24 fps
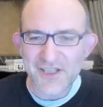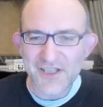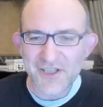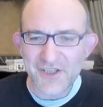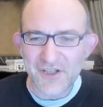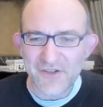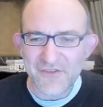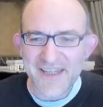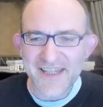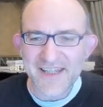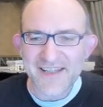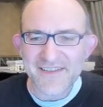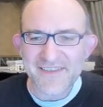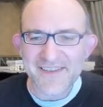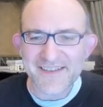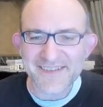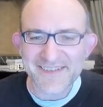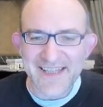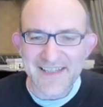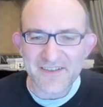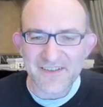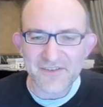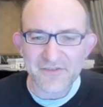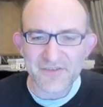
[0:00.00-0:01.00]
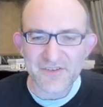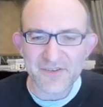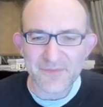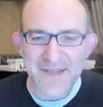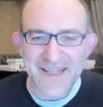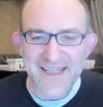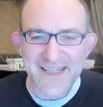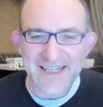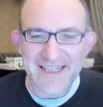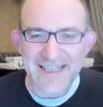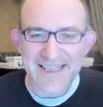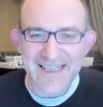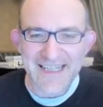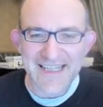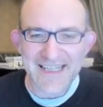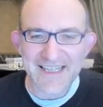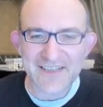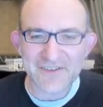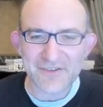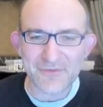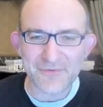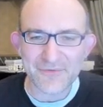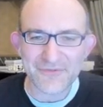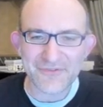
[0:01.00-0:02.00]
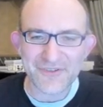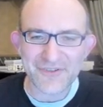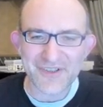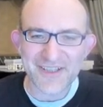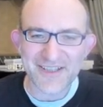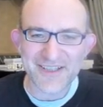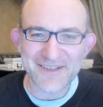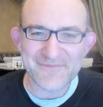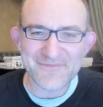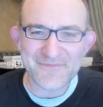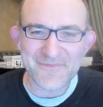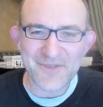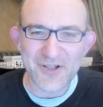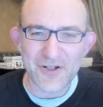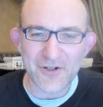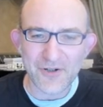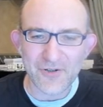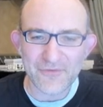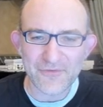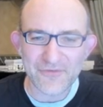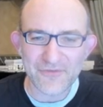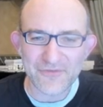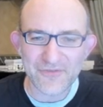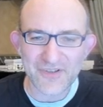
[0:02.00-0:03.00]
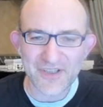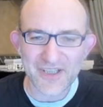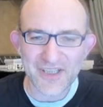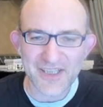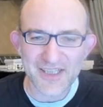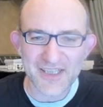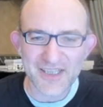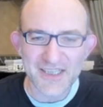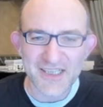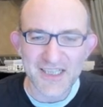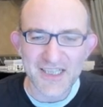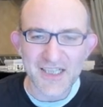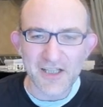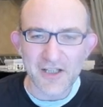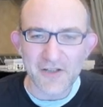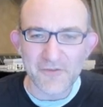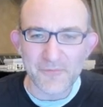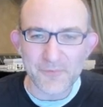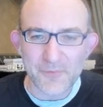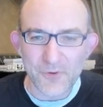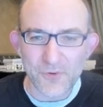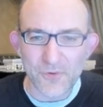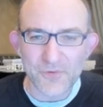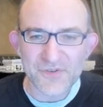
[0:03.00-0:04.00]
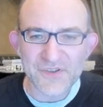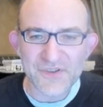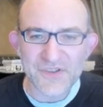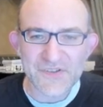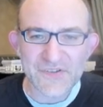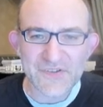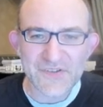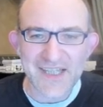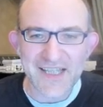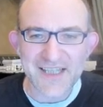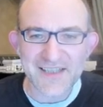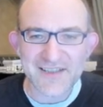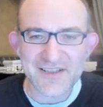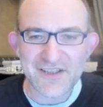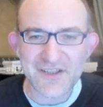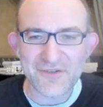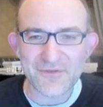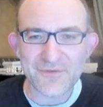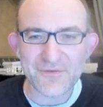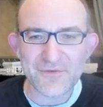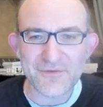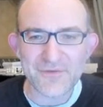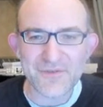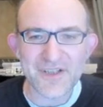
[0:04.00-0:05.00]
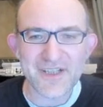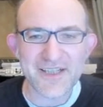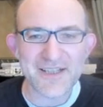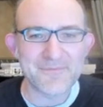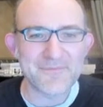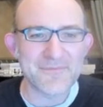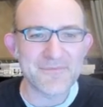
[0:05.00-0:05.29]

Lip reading: the centre has been cleared of pawns, and your